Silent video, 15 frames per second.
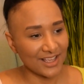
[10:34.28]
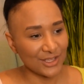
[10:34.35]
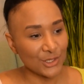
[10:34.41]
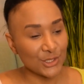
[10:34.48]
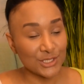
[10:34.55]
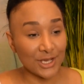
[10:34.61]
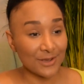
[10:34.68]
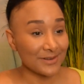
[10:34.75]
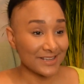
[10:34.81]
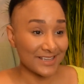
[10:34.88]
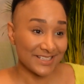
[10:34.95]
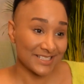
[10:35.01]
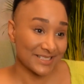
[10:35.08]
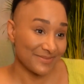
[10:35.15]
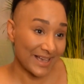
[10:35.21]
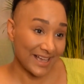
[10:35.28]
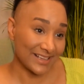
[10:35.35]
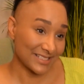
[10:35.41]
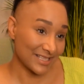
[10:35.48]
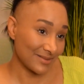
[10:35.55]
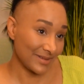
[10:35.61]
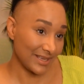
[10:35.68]
you don't
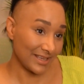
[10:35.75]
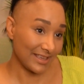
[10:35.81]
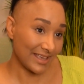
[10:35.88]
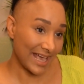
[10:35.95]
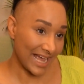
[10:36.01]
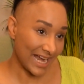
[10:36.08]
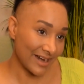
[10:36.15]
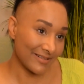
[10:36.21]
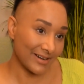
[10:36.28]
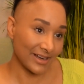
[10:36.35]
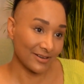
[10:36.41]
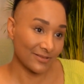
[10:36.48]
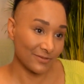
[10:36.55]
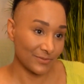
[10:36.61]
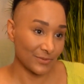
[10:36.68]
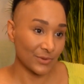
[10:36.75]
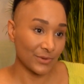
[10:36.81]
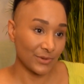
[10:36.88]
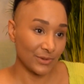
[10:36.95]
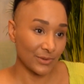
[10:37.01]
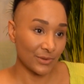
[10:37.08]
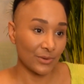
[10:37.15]
expect to be caring
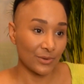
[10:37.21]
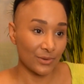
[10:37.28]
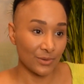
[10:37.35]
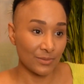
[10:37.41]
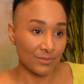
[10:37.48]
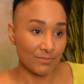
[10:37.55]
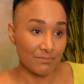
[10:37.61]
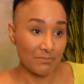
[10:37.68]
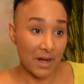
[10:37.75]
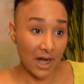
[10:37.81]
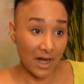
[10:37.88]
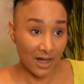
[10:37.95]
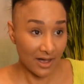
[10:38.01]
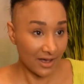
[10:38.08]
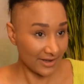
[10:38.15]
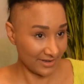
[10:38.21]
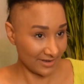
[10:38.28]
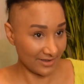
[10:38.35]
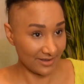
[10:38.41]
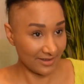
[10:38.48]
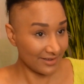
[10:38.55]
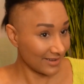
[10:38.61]
for your
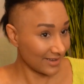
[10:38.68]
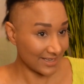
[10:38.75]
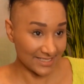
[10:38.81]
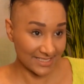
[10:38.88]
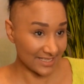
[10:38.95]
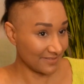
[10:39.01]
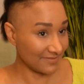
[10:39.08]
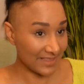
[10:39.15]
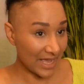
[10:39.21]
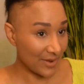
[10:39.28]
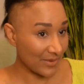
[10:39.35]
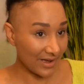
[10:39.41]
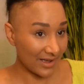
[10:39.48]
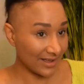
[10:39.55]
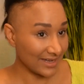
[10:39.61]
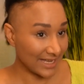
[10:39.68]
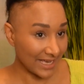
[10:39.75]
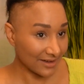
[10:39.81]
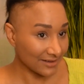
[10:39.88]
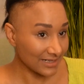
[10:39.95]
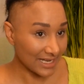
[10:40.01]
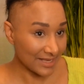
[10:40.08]
partner as if they were an
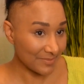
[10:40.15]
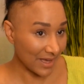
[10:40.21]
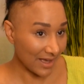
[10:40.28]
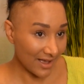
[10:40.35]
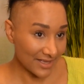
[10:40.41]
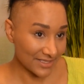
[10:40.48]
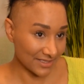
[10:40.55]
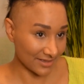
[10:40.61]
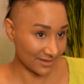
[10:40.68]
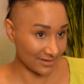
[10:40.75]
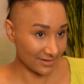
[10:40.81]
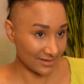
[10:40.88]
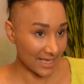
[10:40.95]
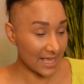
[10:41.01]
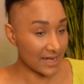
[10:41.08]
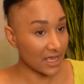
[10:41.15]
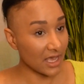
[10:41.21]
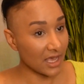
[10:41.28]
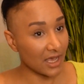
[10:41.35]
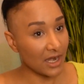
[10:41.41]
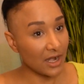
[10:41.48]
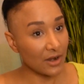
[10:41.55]
elderly person. And
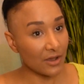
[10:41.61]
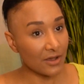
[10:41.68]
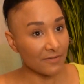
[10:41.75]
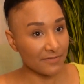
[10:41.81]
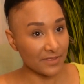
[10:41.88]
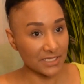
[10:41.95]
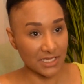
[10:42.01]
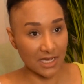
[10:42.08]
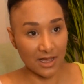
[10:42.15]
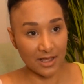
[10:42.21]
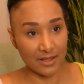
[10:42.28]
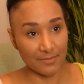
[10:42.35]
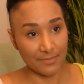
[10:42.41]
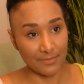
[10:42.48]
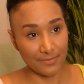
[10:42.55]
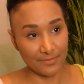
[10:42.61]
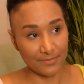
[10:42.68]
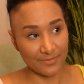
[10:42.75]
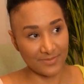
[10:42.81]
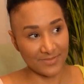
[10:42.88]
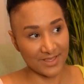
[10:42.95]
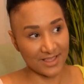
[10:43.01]
a lot of the time,
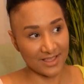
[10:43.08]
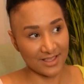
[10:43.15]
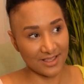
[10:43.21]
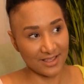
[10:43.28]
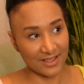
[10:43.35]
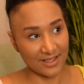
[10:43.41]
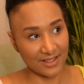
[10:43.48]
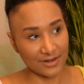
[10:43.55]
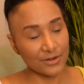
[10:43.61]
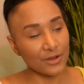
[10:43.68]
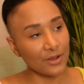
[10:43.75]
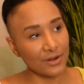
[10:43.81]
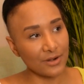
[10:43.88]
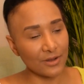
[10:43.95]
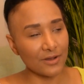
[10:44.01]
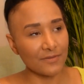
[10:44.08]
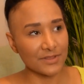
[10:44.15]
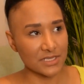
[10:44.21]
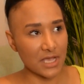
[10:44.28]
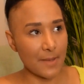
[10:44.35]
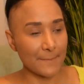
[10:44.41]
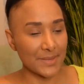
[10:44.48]
not a lot of
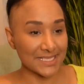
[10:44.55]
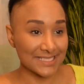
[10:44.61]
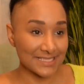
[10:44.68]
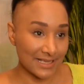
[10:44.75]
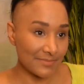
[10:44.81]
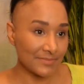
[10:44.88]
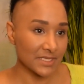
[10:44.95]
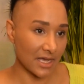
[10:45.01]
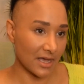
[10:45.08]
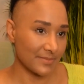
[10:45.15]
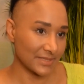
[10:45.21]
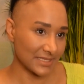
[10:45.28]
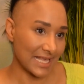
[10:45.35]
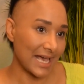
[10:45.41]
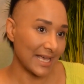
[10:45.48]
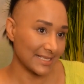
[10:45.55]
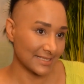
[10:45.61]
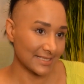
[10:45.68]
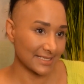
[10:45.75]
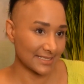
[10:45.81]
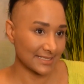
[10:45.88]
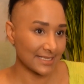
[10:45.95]
the time, but sometimes that is
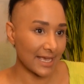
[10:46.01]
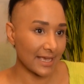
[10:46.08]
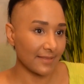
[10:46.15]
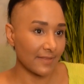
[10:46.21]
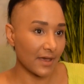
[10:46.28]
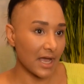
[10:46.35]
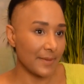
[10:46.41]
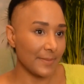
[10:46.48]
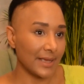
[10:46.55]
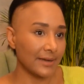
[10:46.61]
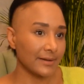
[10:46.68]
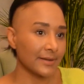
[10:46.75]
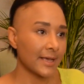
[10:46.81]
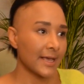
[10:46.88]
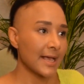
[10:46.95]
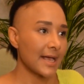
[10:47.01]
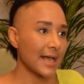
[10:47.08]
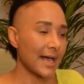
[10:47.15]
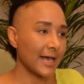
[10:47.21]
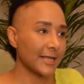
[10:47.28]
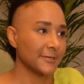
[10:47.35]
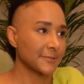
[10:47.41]
the state that I'm in.
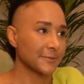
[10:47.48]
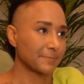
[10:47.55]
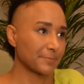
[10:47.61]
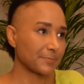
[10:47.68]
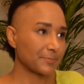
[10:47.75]
And